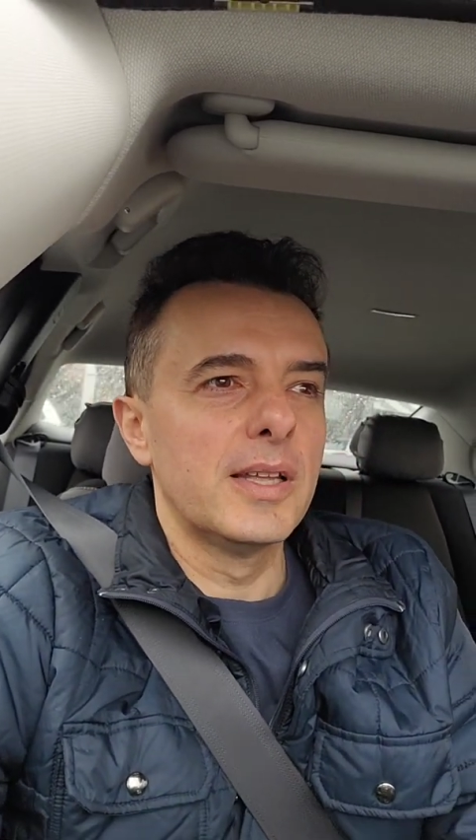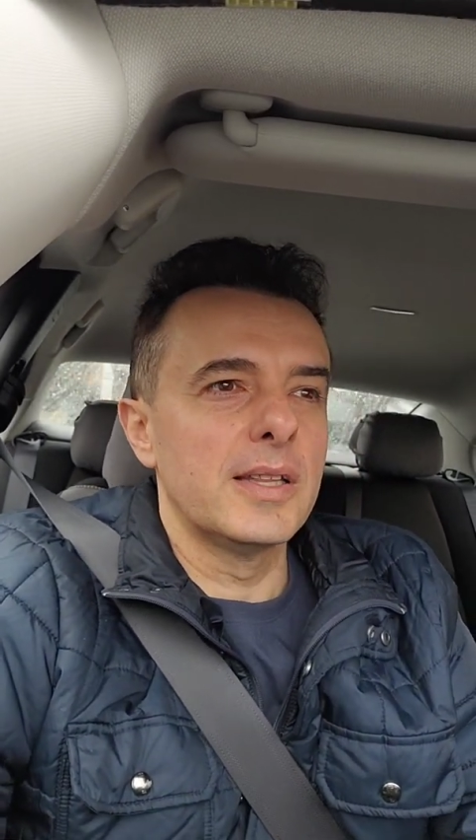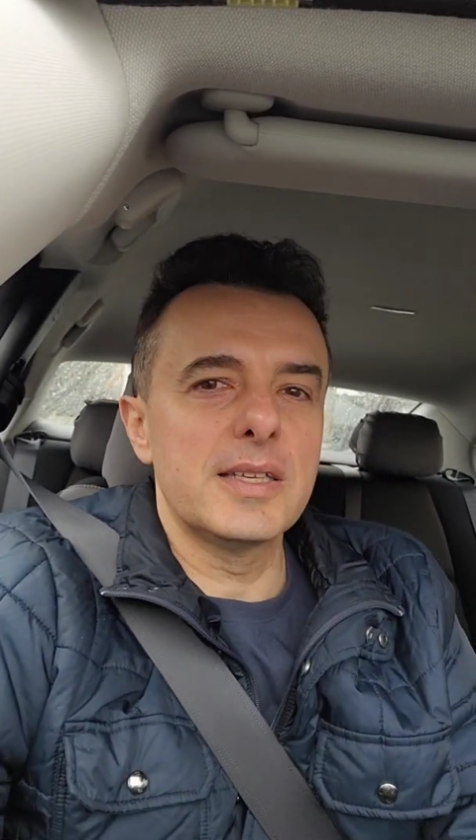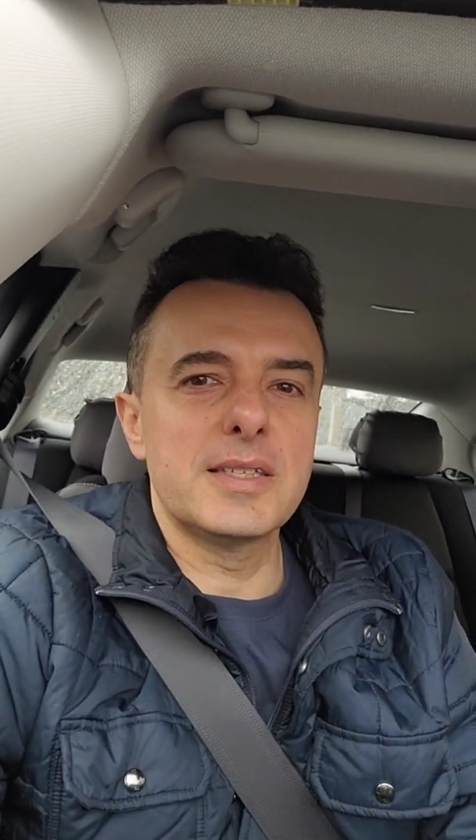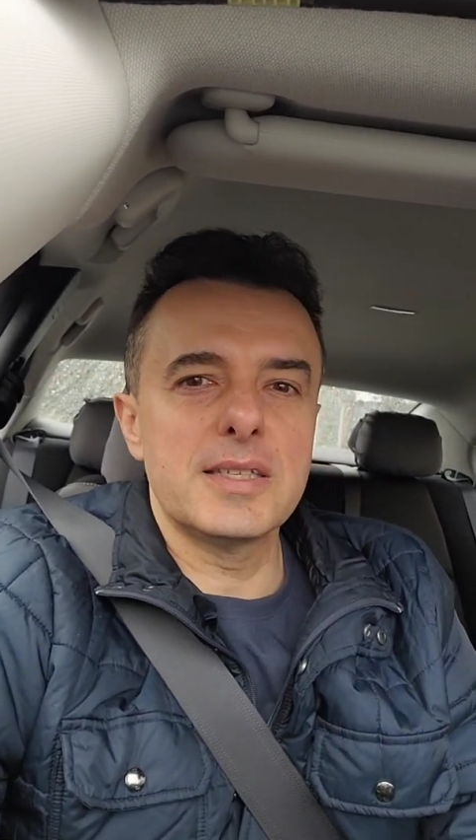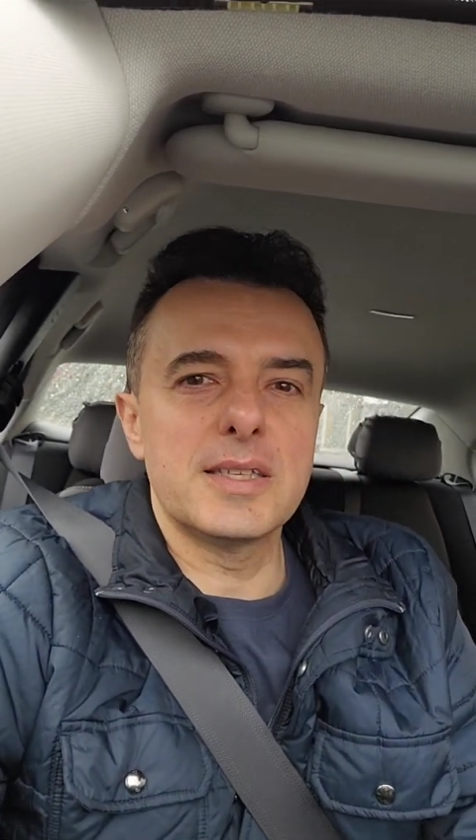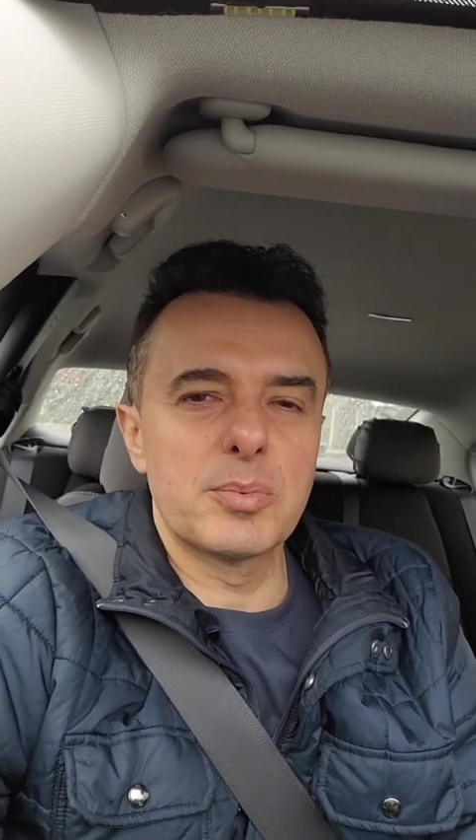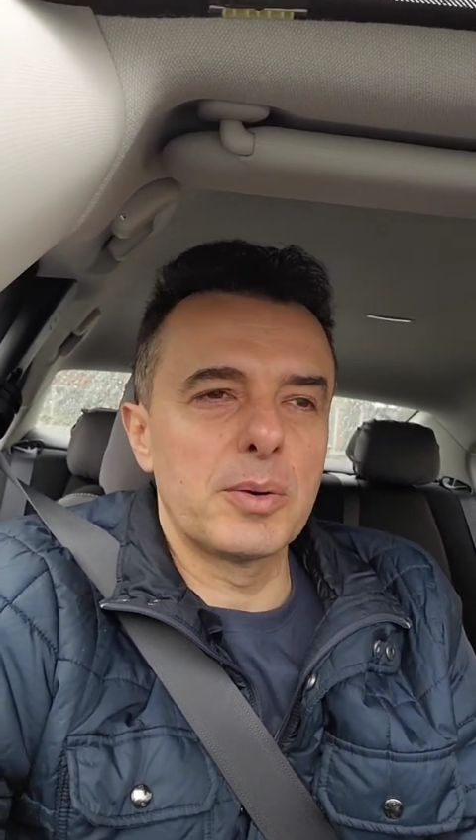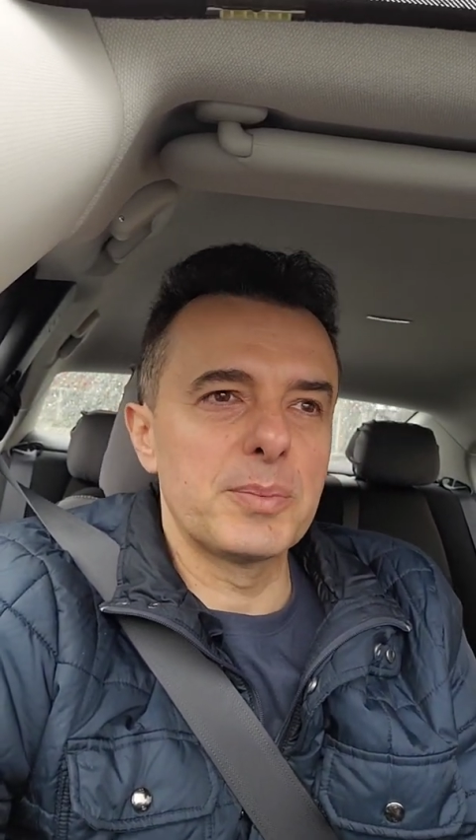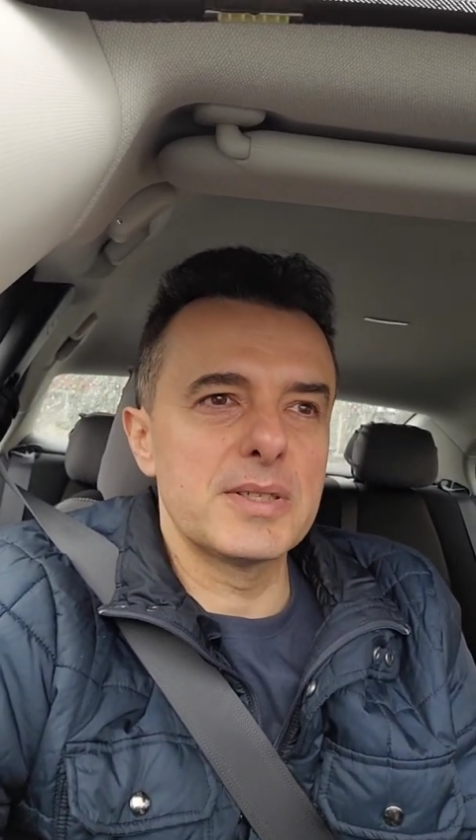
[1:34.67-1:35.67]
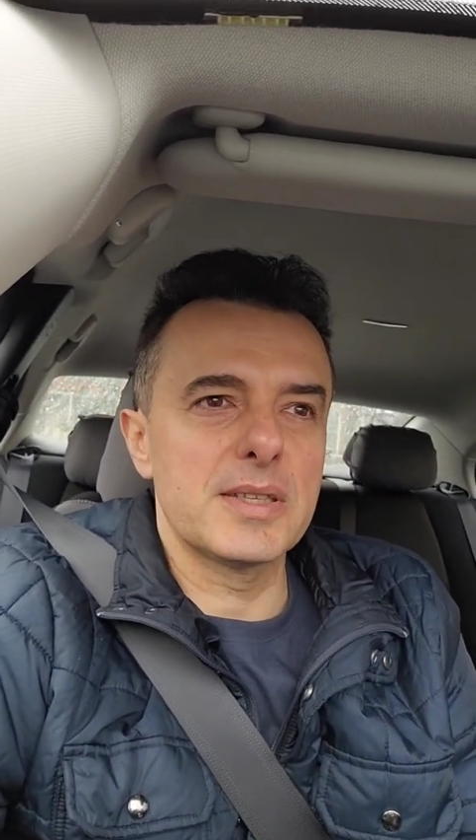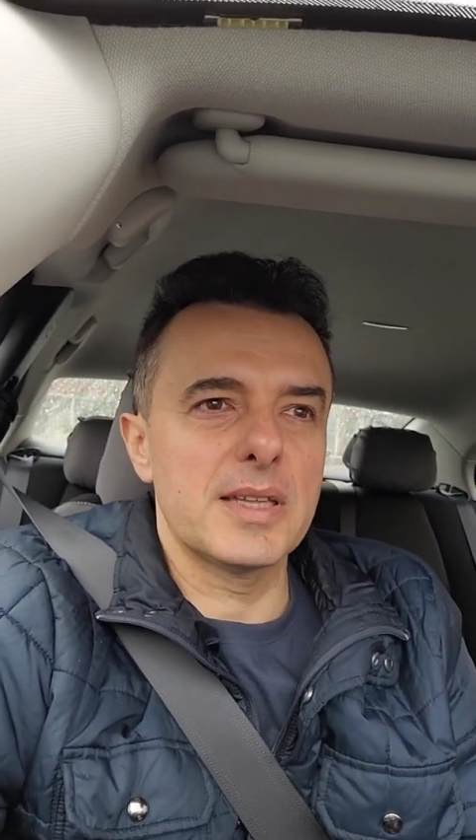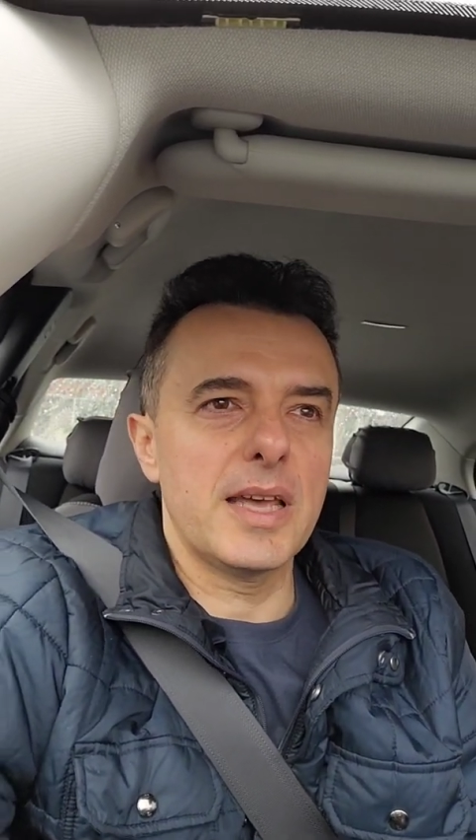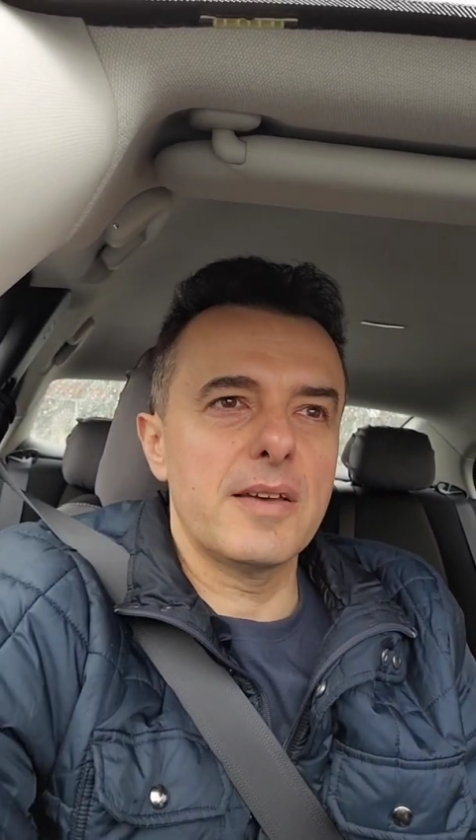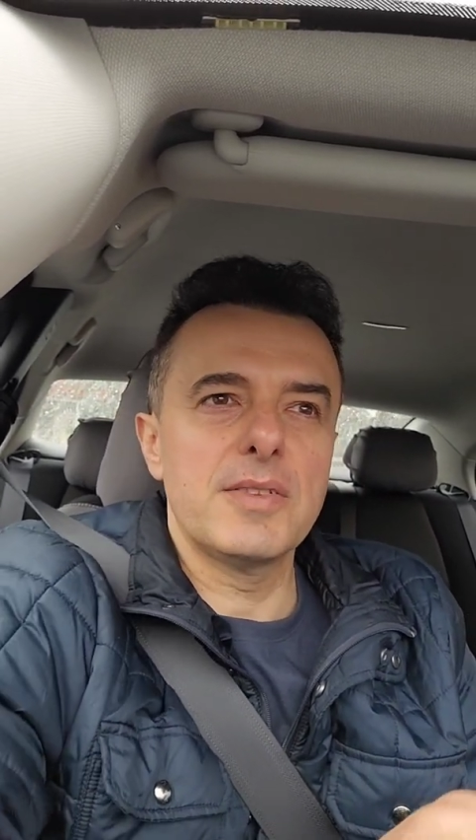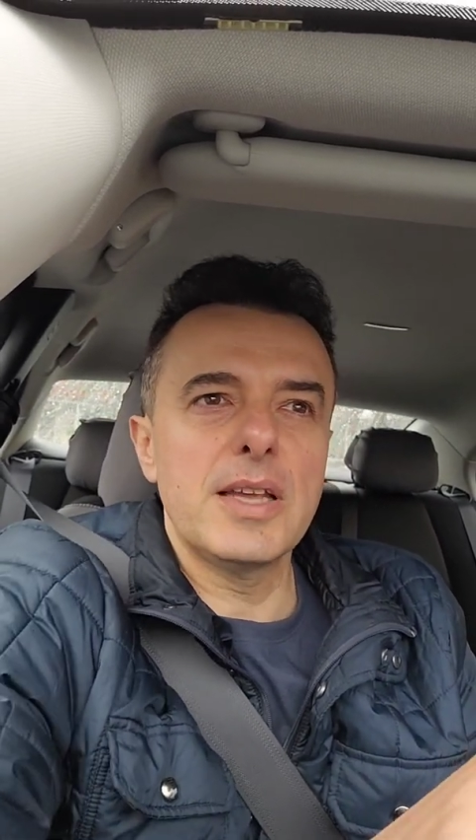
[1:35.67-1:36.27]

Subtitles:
the existing properties that they have?